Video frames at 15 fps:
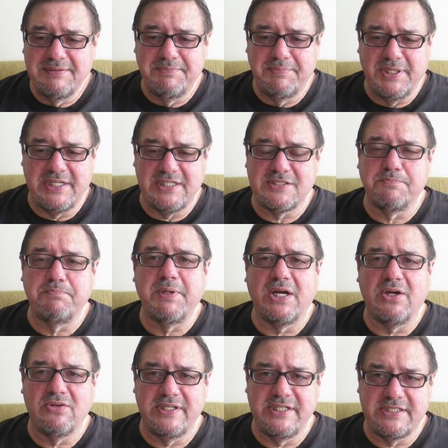but it's
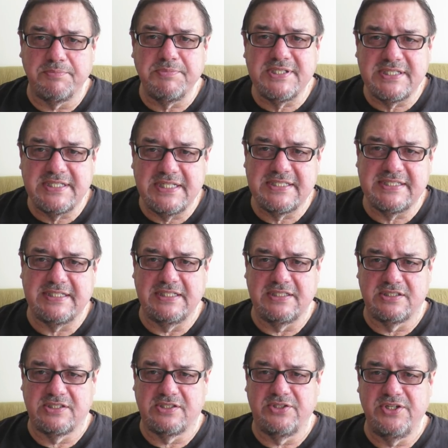barely
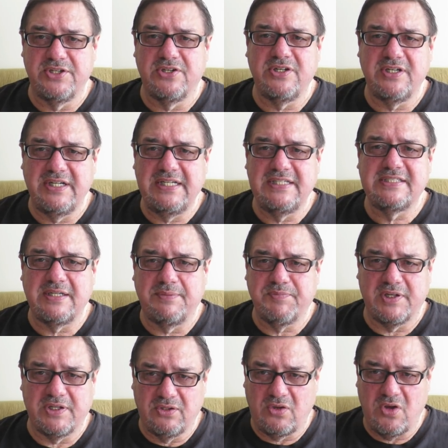subsistent, so you're going to need
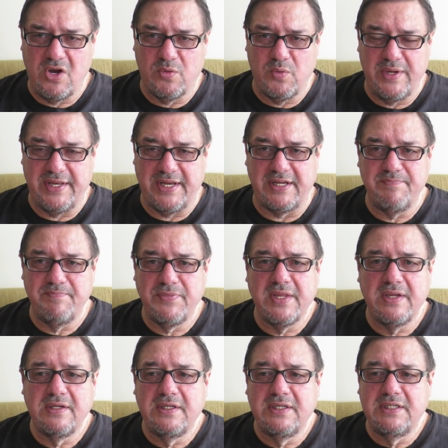something along with it.
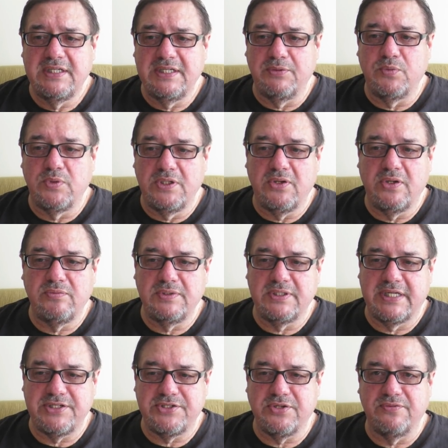It will
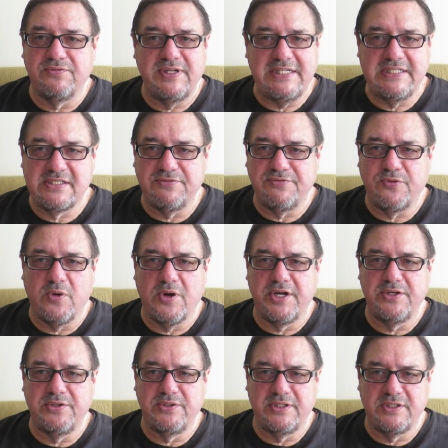get your visa for
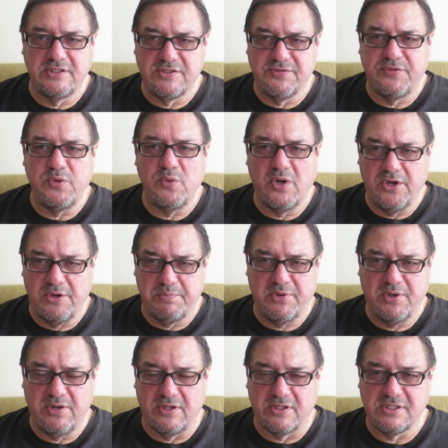you, and there's a few other
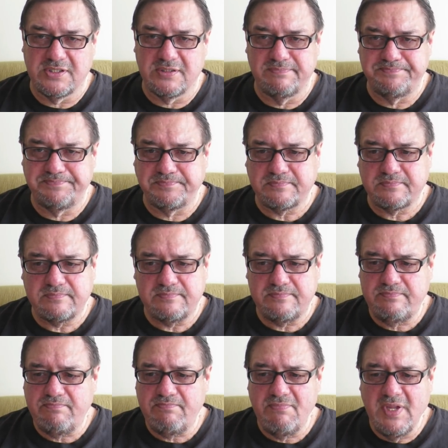perks.
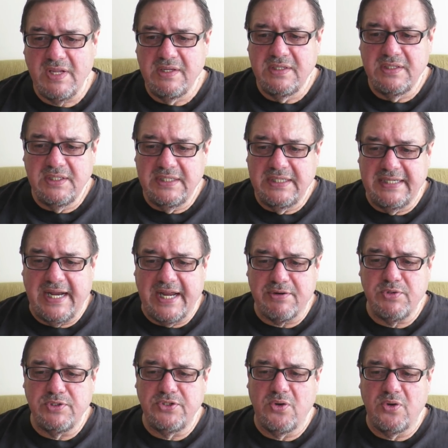In
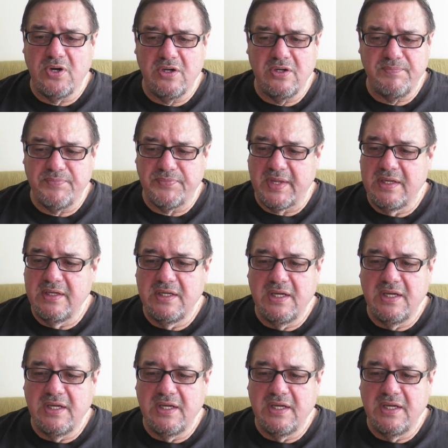Ecuador,